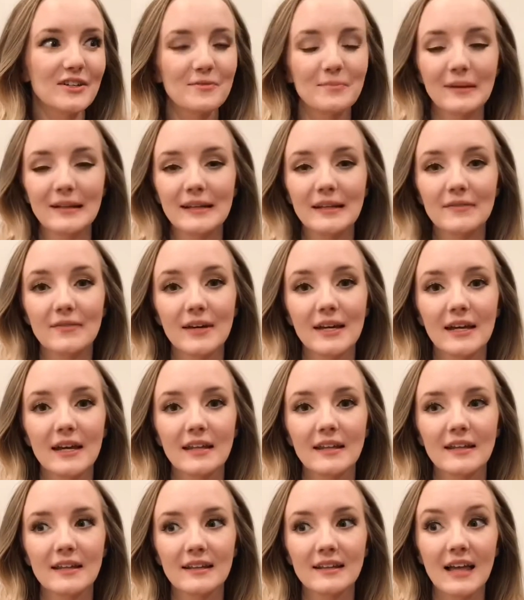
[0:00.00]
believe it,
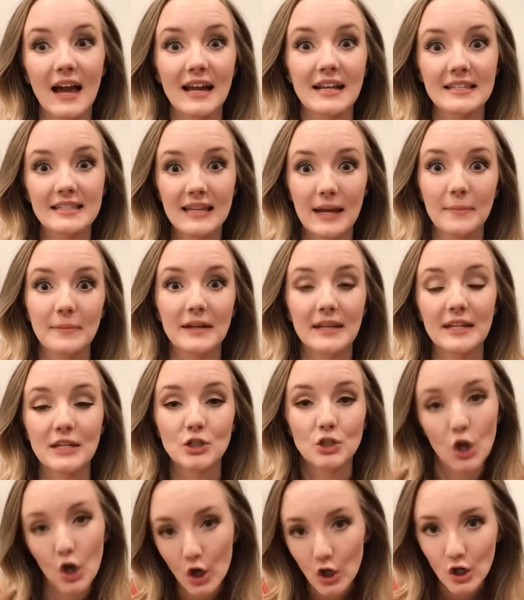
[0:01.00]
and the lines kept getting
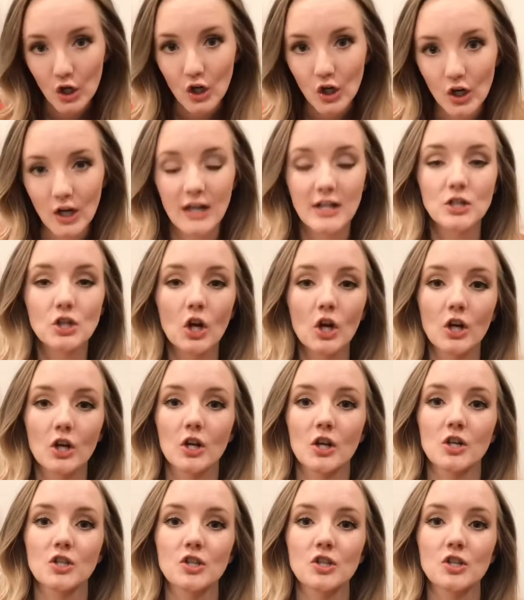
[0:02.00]
darker and darker,